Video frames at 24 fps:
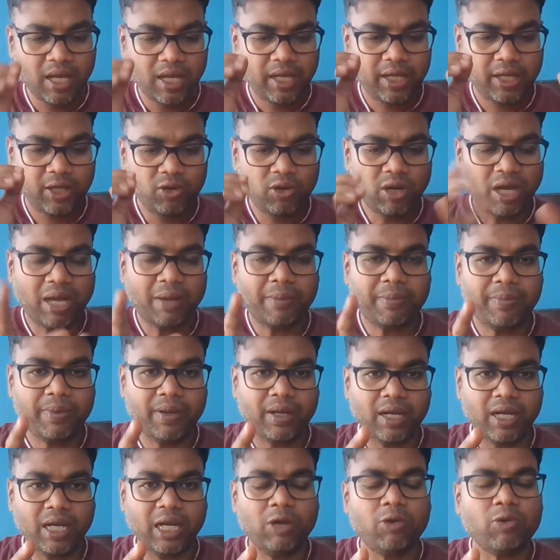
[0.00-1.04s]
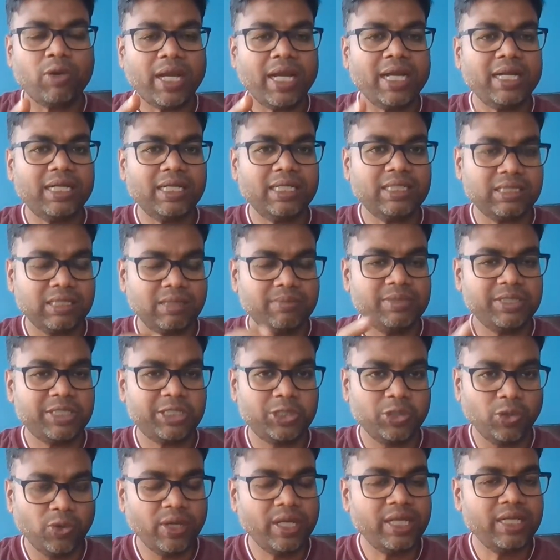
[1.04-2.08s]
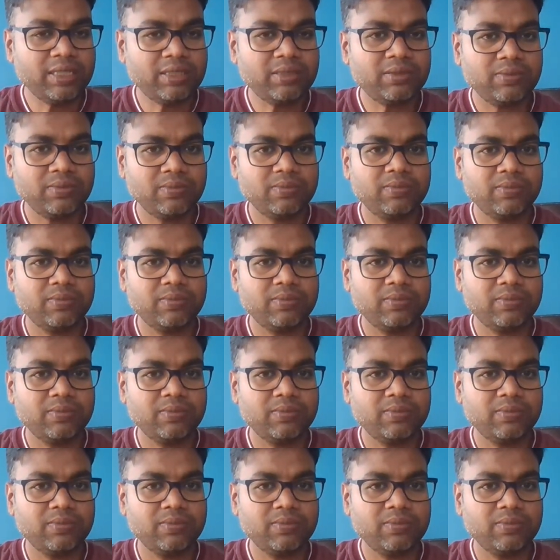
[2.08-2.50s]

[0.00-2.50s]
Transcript: You have allocated some stories.